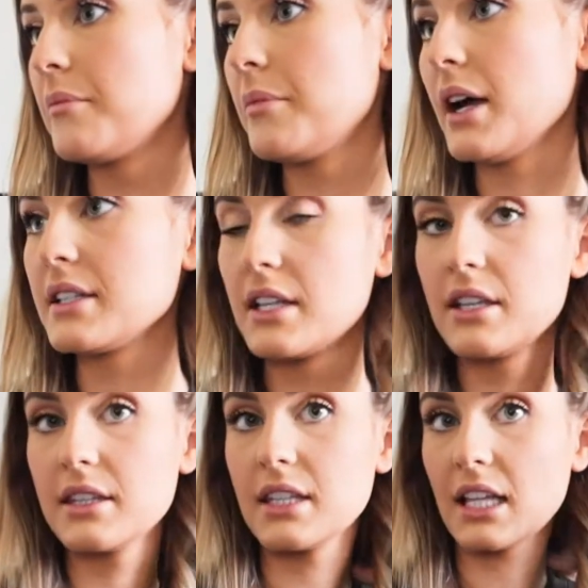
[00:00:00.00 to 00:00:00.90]
But
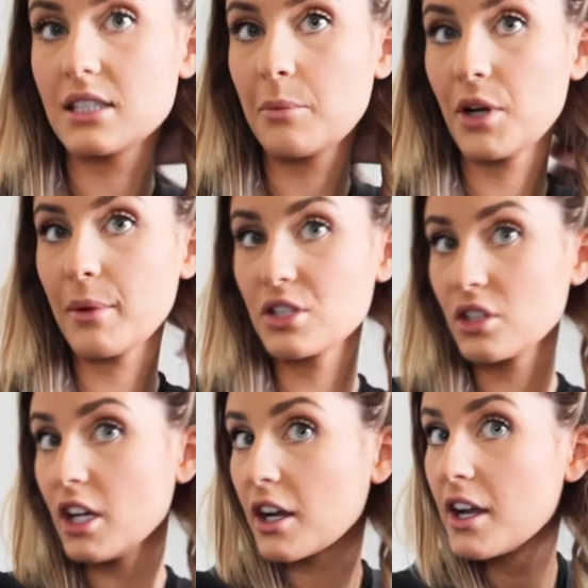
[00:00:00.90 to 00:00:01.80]
that's pretty much the
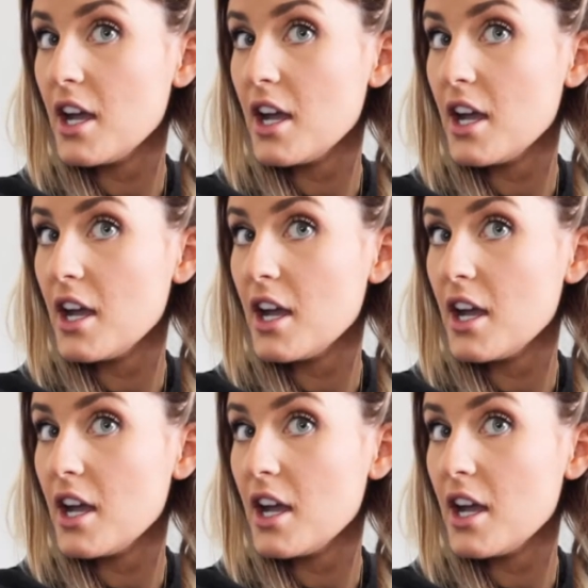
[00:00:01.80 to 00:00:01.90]
look.